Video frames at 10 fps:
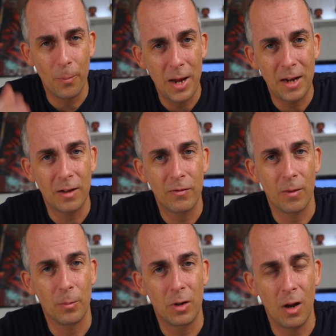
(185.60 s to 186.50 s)
make it
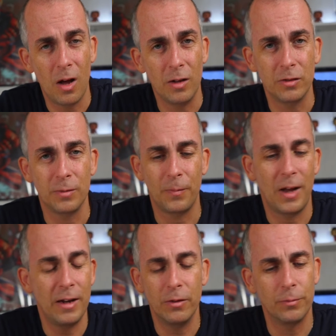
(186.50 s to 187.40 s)
from glass?
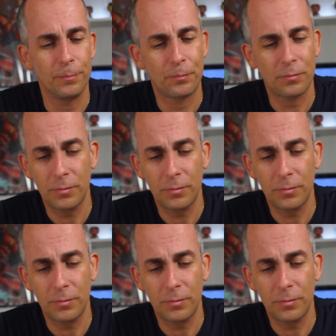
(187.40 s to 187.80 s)
I don't